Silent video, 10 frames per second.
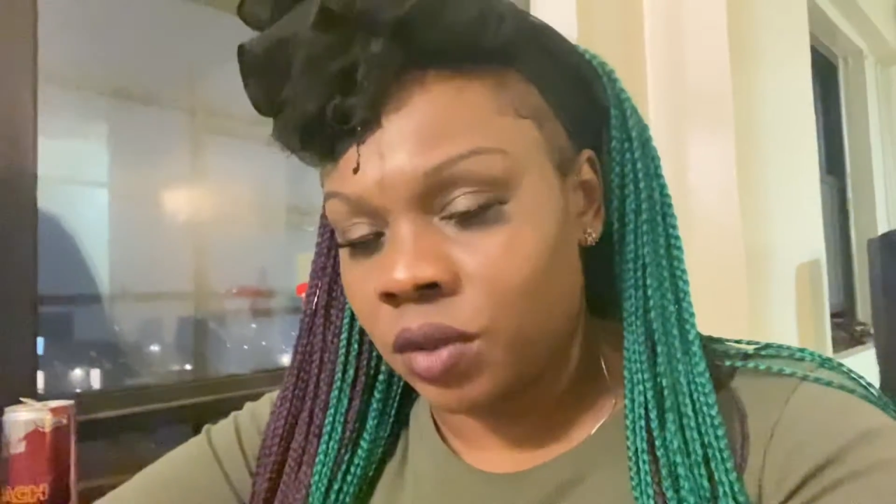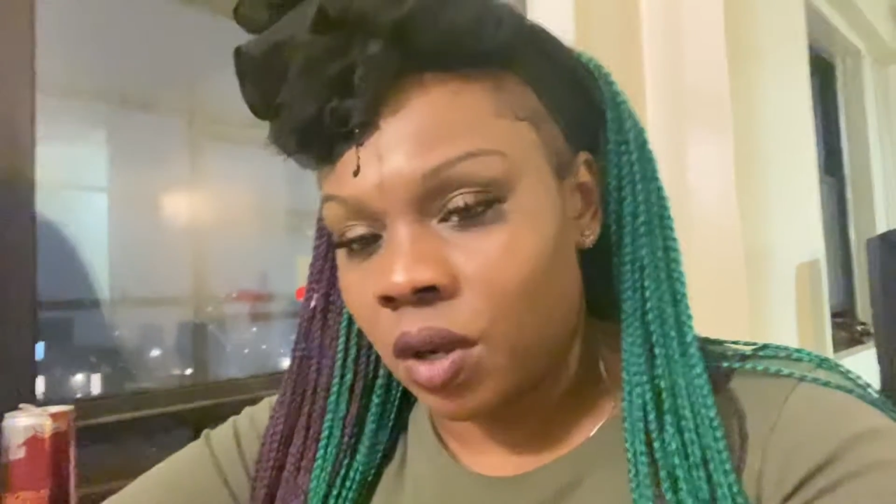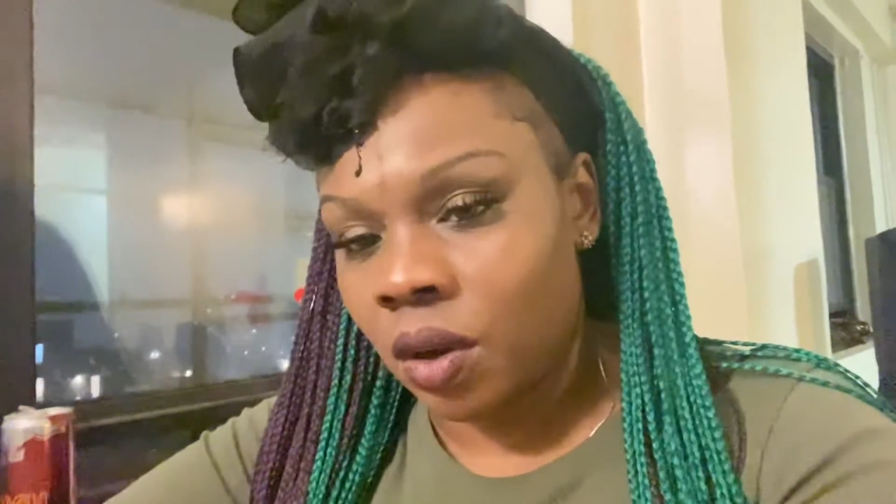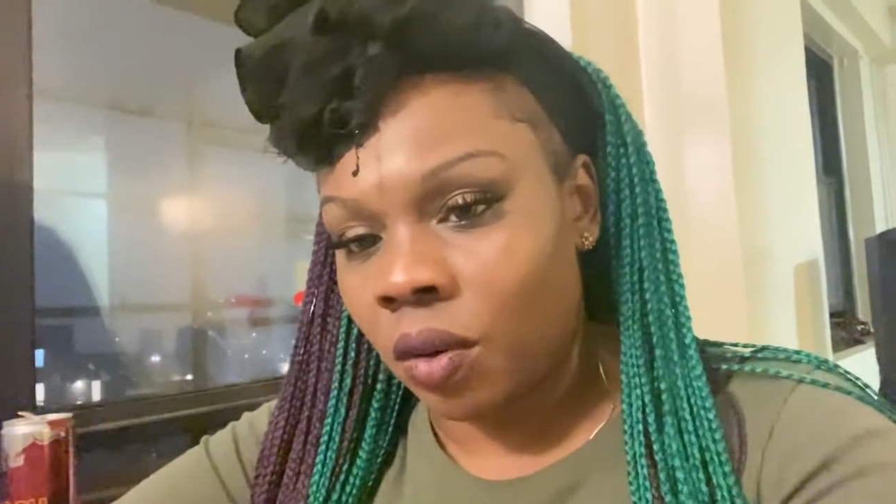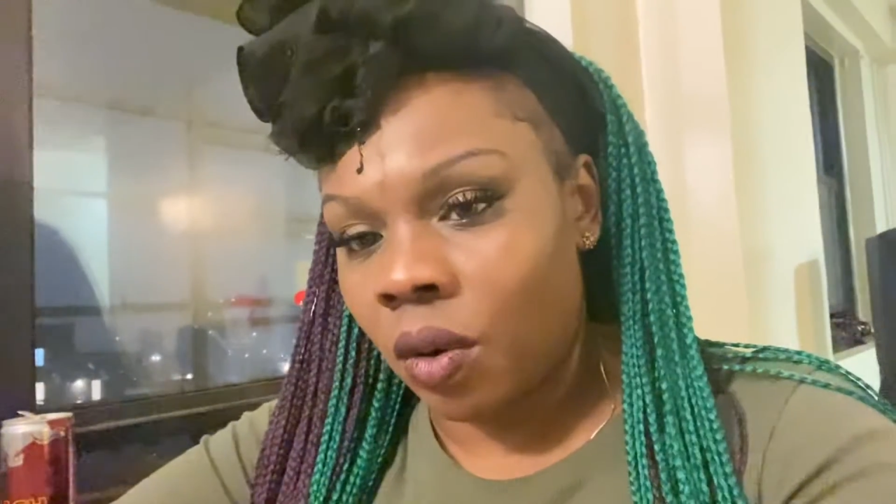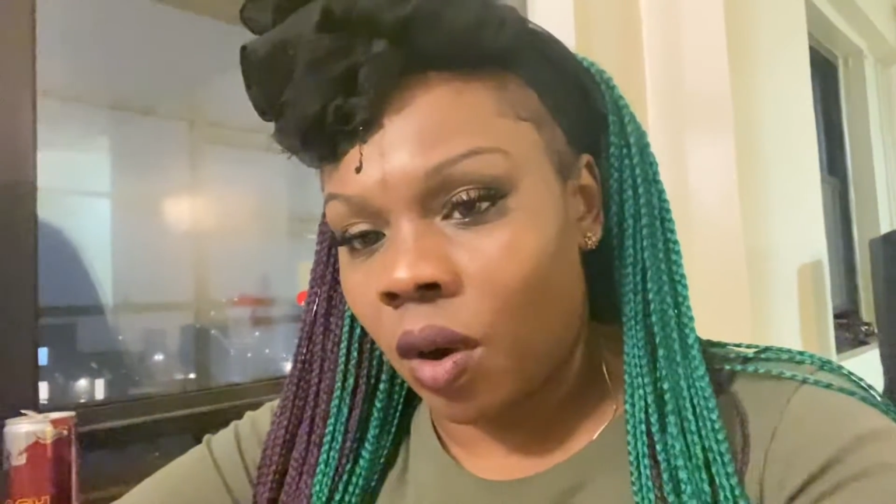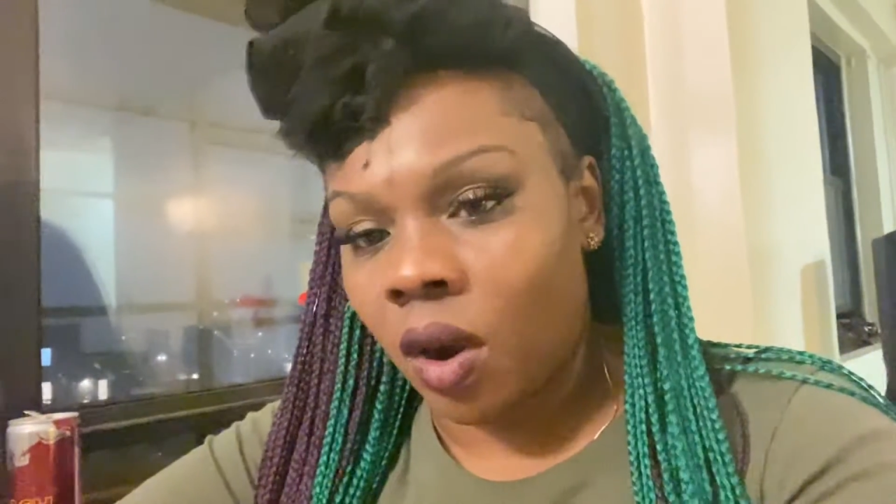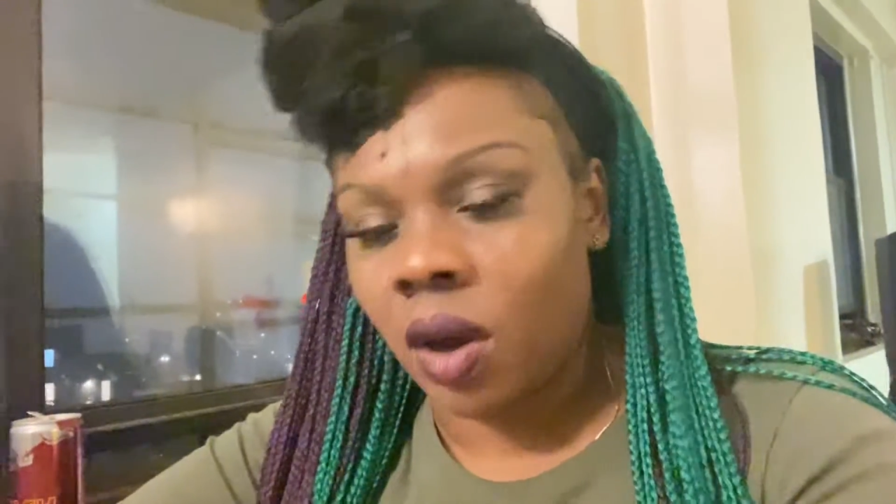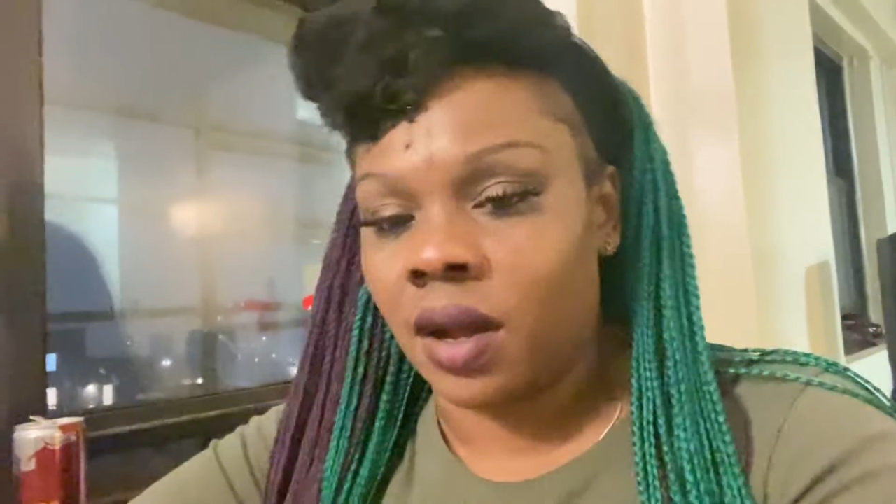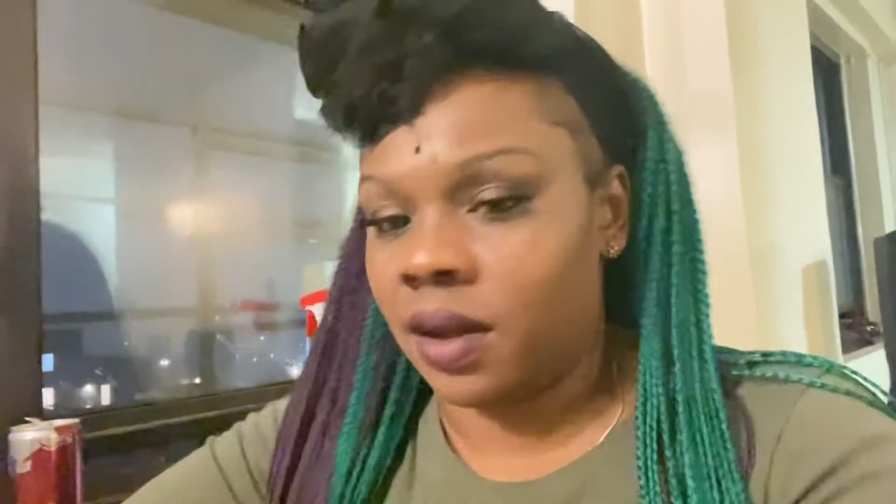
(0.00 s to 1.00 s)
you know,
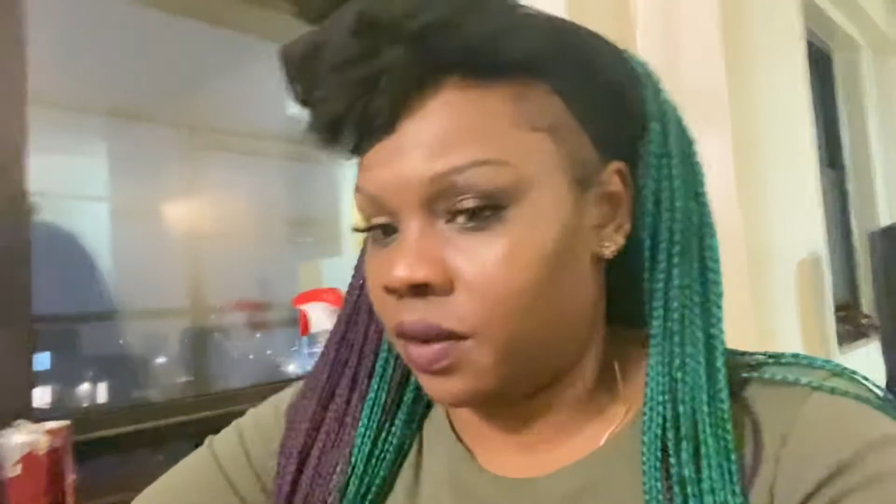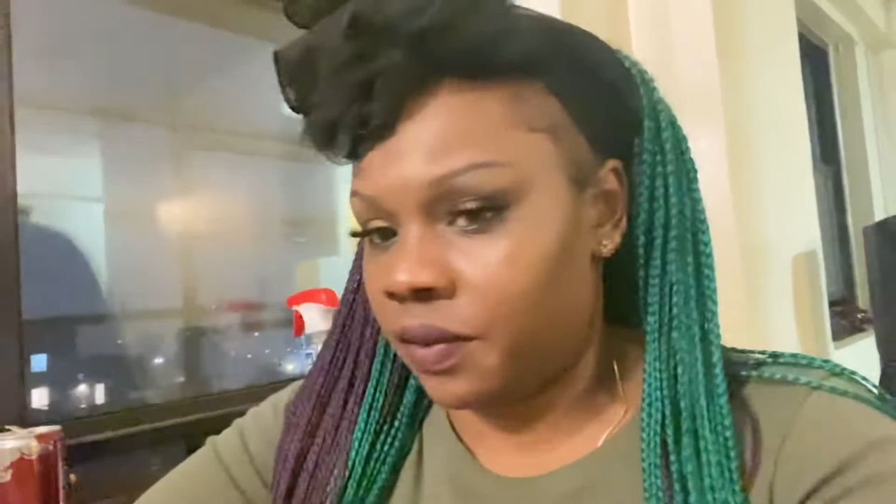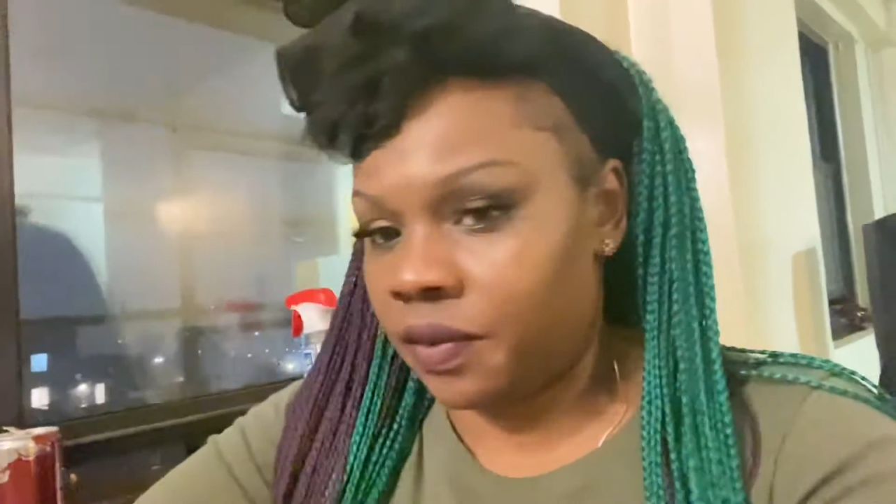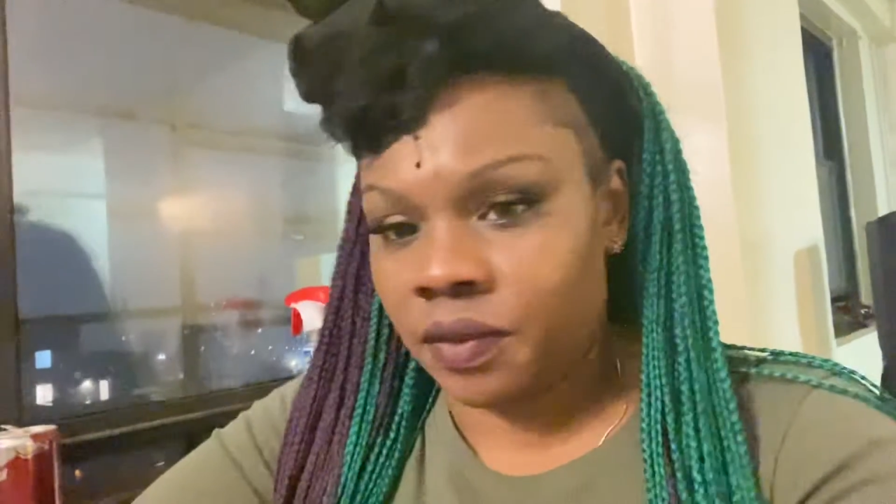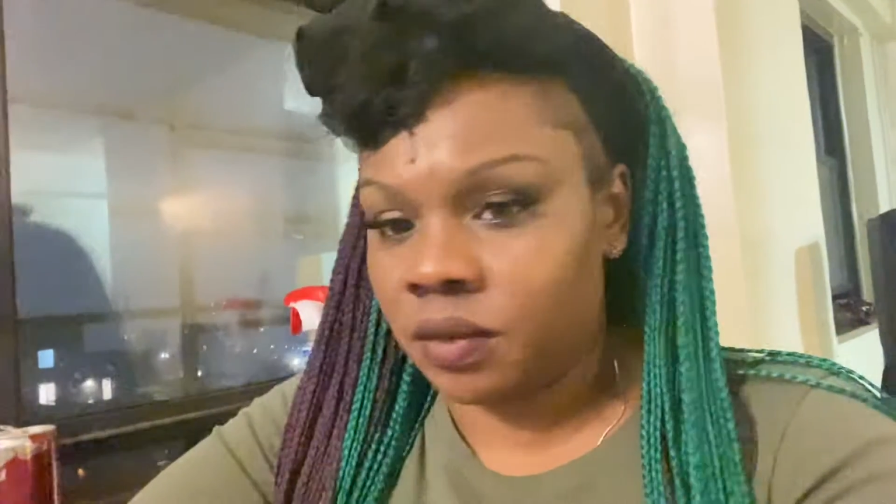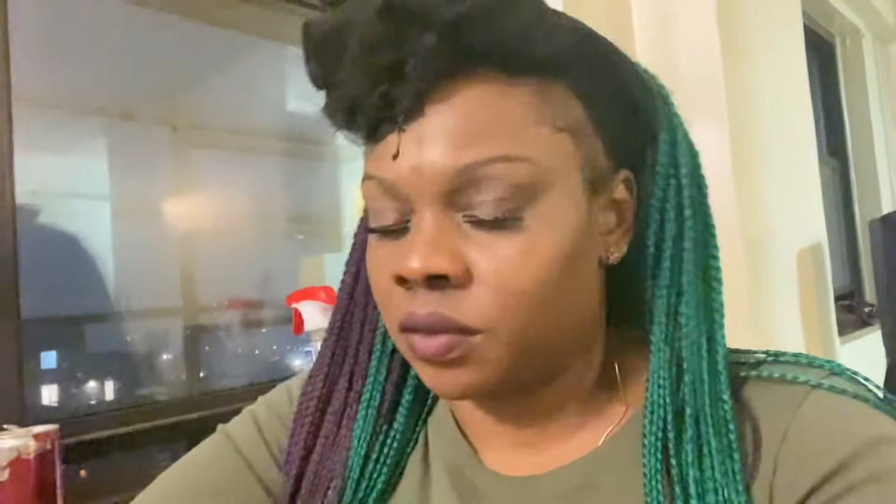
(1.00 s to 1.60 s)
all of,